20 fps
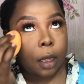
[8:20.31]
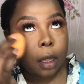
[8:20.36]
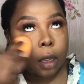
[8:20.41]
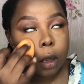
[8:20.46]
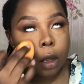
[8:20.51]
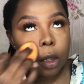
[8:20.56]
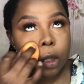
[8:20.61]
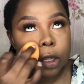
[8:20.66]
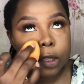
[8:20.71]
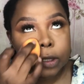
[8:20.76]

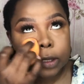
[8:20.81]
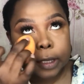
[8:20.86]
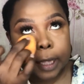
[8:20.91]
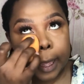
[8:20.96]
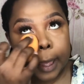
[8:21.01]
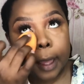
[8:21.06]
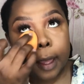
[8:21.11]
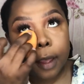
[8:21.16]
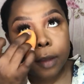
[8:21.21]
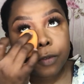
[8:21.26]
because I
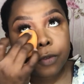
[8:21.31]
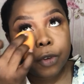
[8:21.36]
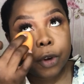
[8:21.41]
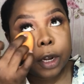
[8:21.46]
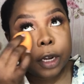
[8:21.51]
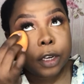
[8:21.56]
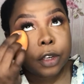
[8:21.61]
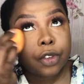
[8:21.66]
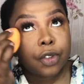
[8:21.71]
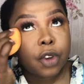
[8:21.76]
have
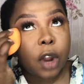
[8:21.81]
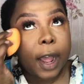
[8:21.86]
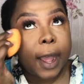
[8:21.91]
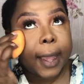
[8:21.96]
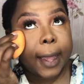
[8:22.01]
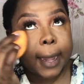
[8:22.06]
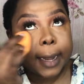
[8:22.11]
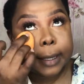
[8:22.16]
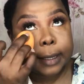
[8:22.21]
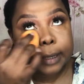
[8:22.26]
really dry
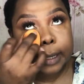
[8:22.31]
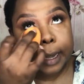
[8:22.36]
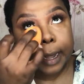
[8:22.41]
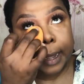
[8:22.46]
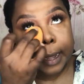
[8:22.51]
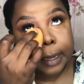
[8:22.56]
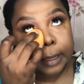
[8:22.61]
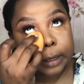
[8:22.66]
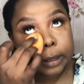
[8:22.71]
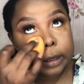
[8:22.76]
under
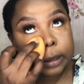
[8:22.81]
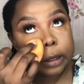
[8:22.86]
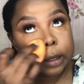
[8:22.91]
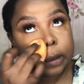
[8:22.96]
eyes,